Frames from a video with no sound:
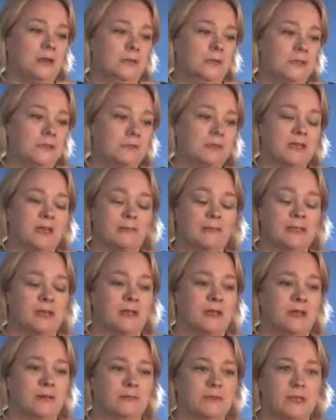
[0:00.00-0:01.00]
sometimes
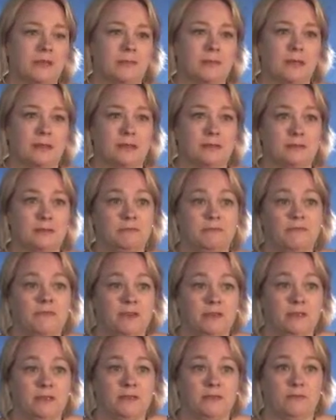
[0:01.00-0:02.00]
that comes up as
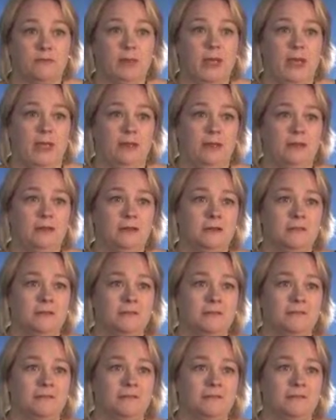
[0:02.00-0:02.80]
feelings of panic,